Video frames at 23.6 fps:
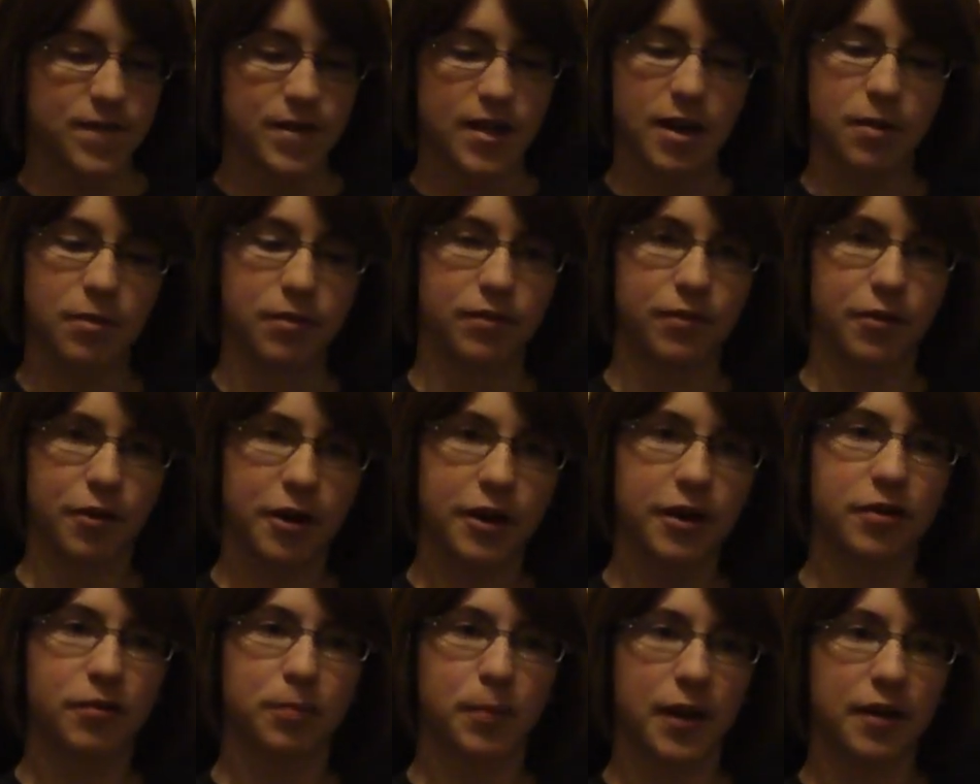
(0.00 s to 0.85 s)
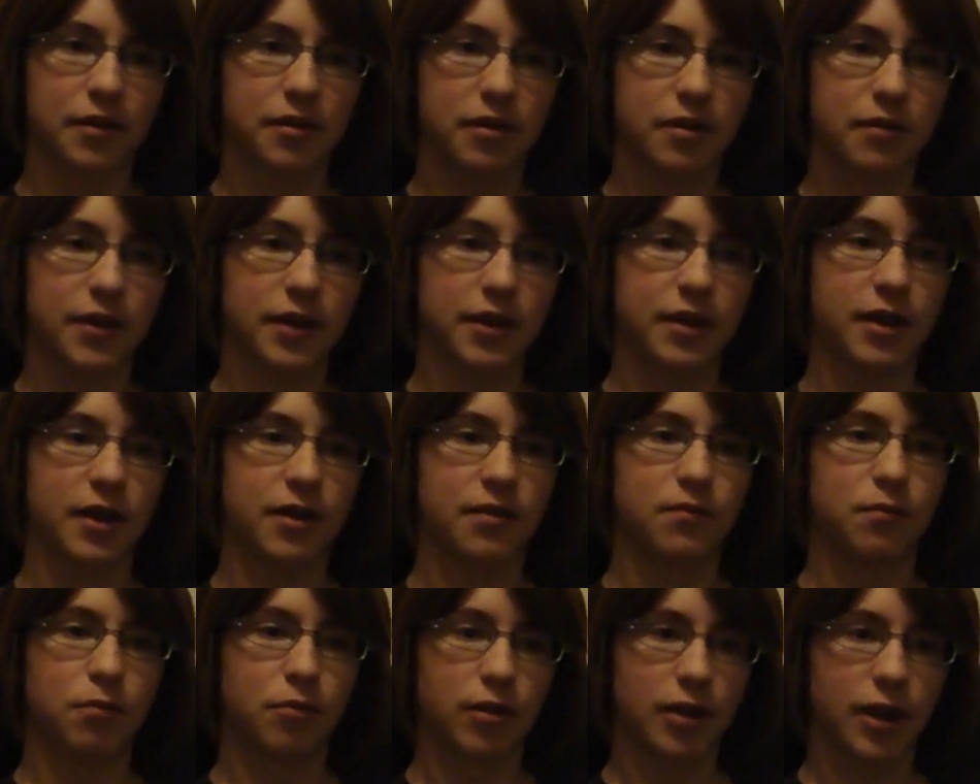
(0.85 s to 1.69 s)
it was very expensive. It,
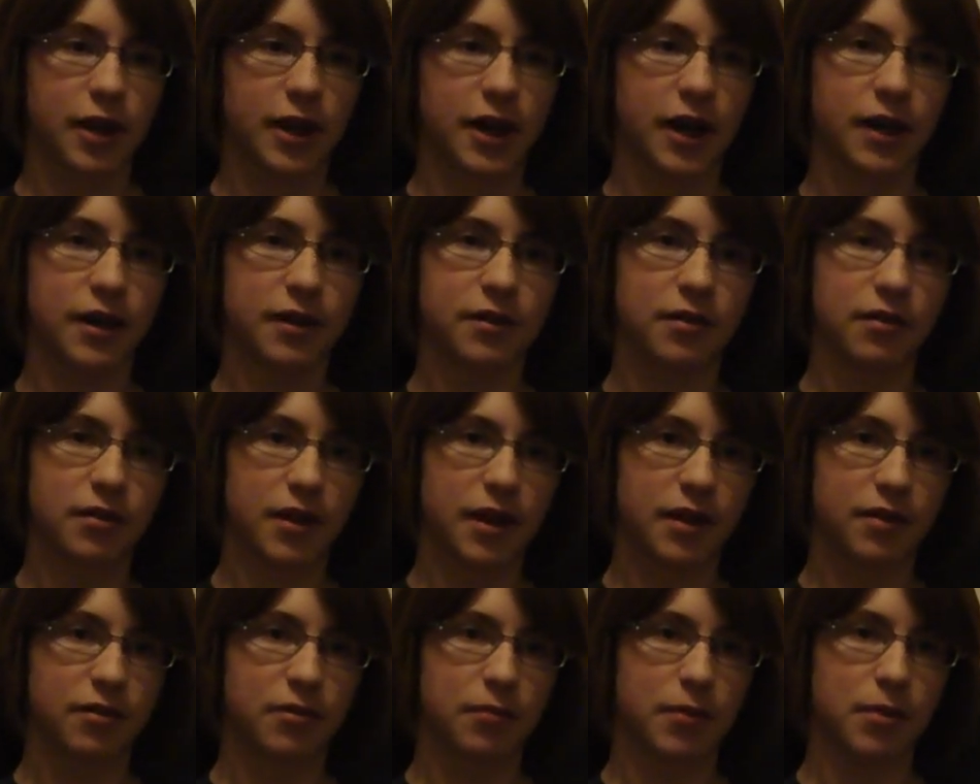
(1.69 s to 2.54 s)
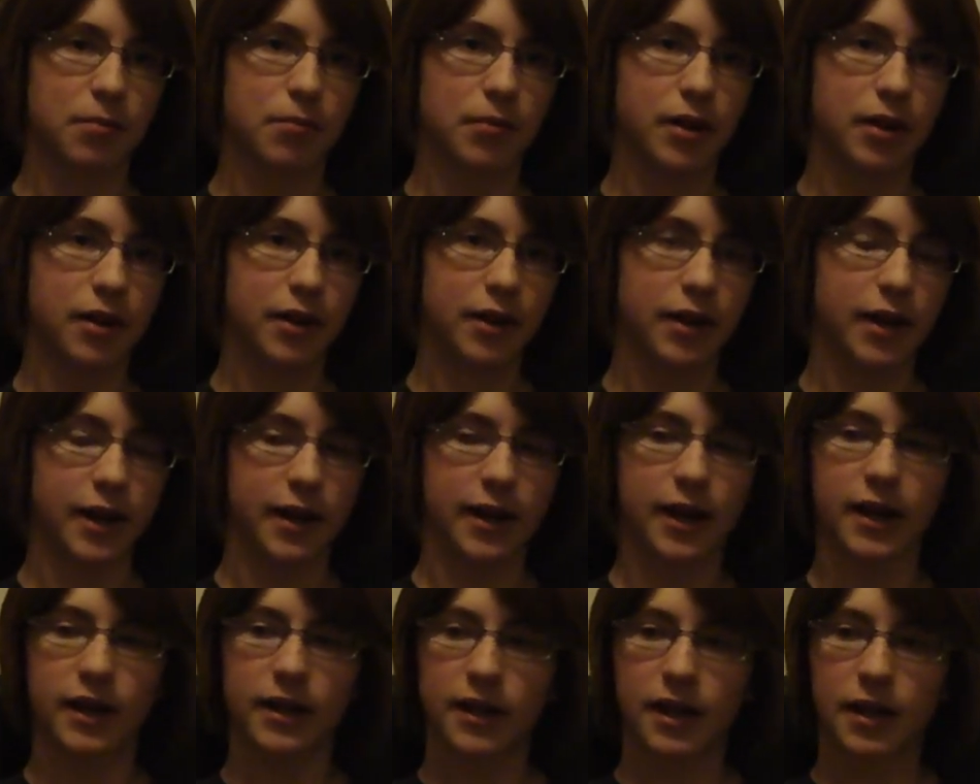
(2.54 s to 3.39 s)
it really cut into my money. I
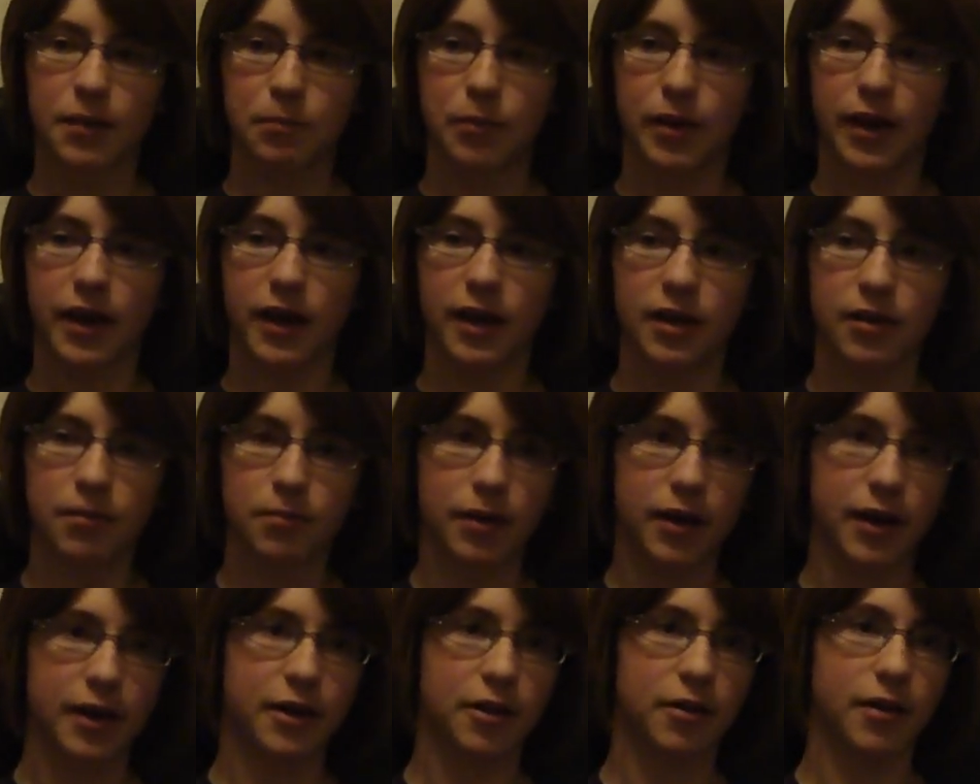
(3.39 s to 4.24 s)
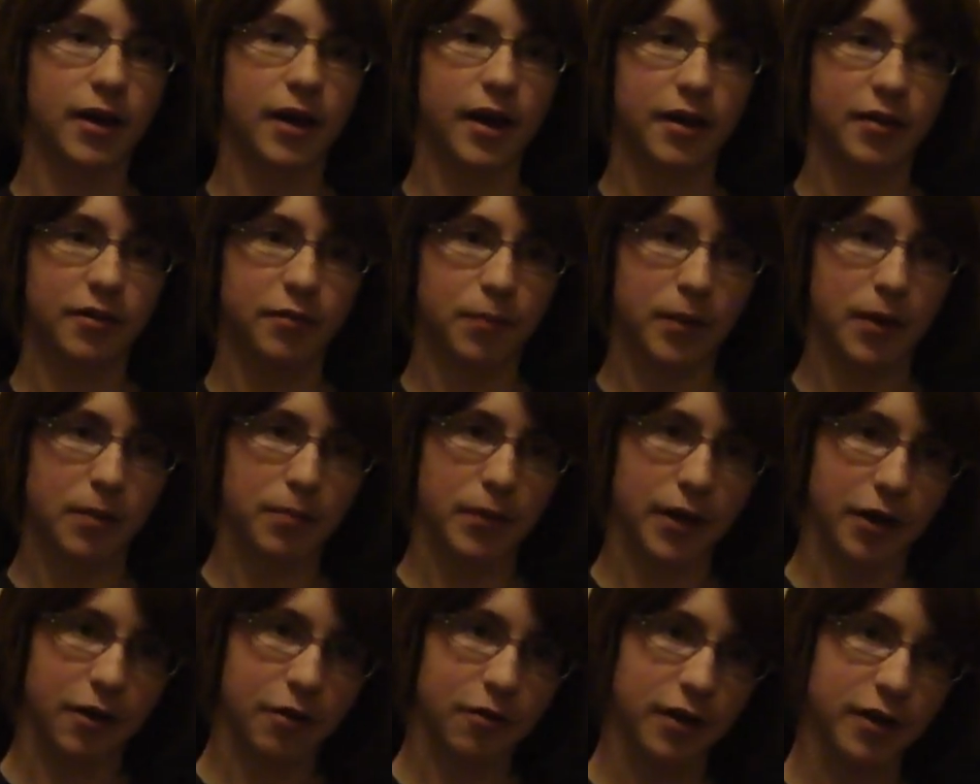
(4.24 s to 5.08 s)
got a lot paid by, you know, I, I spent
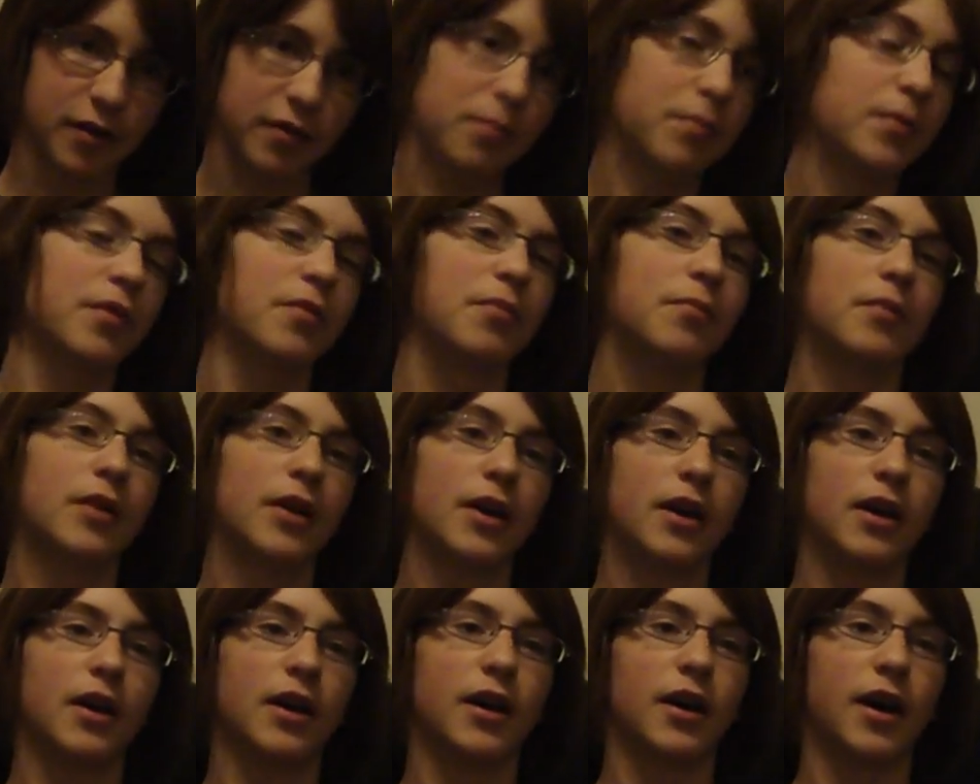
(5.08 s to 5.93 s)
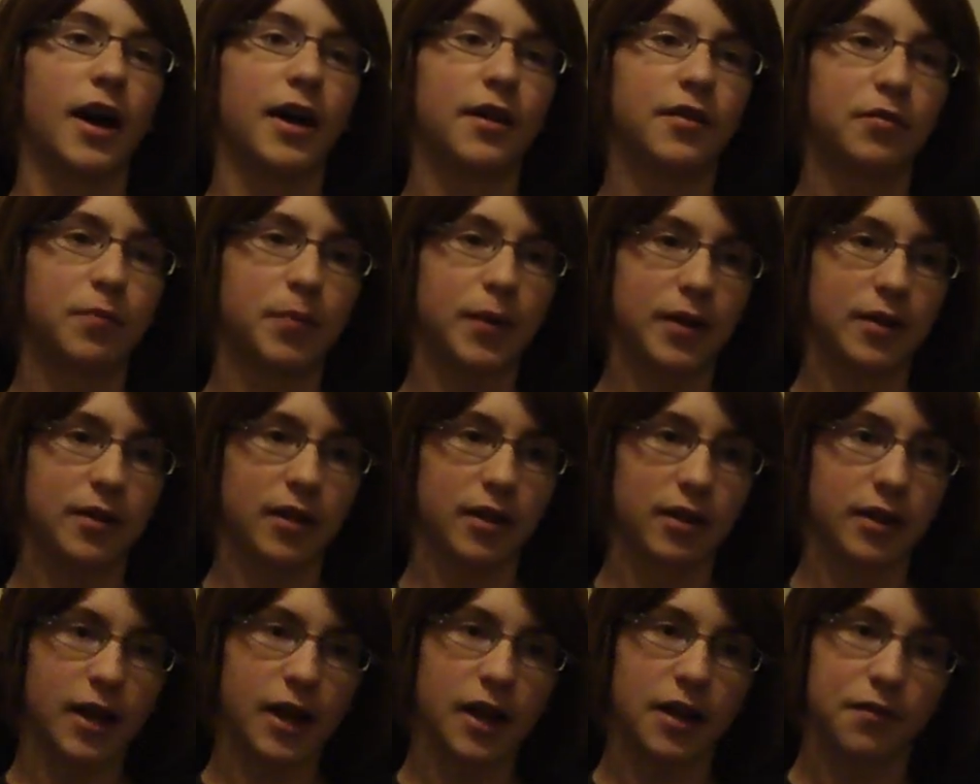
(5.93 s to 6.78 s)
my Christmas I spent a
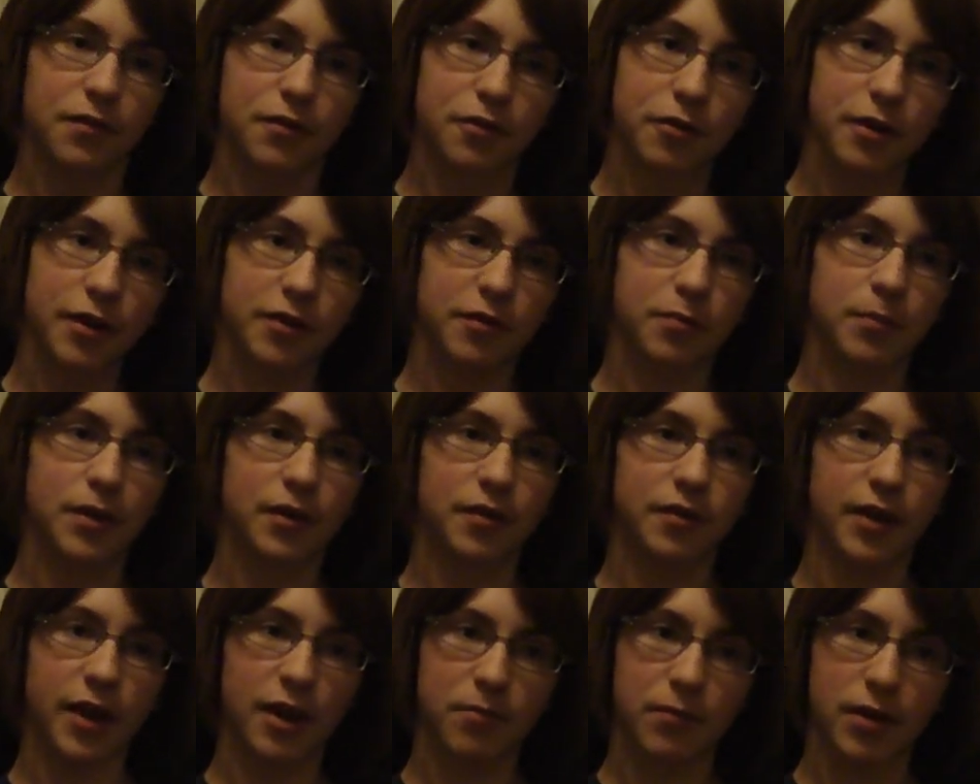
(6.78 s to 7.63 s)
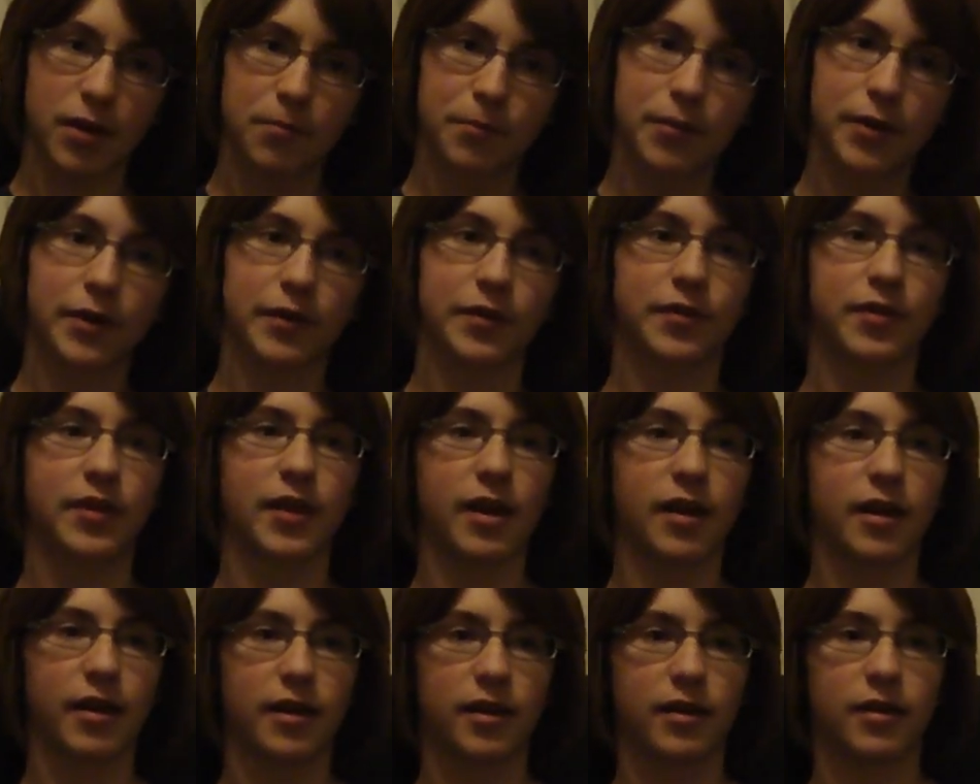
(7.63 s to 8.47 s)
lot of Christmas and my
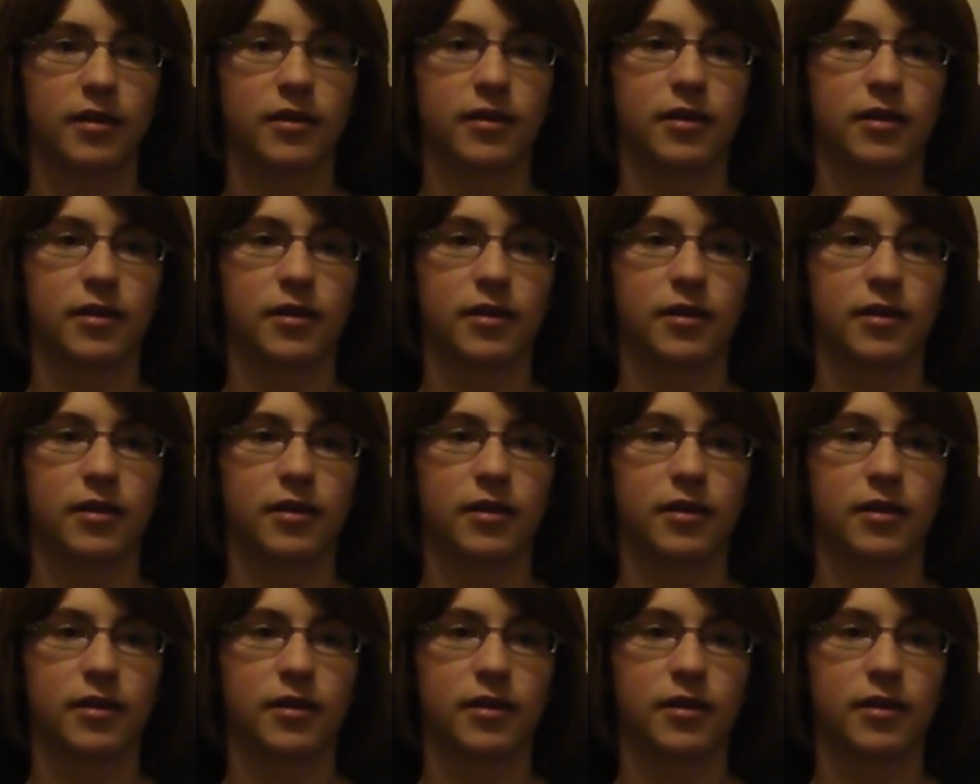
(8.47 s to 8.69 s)
birthday,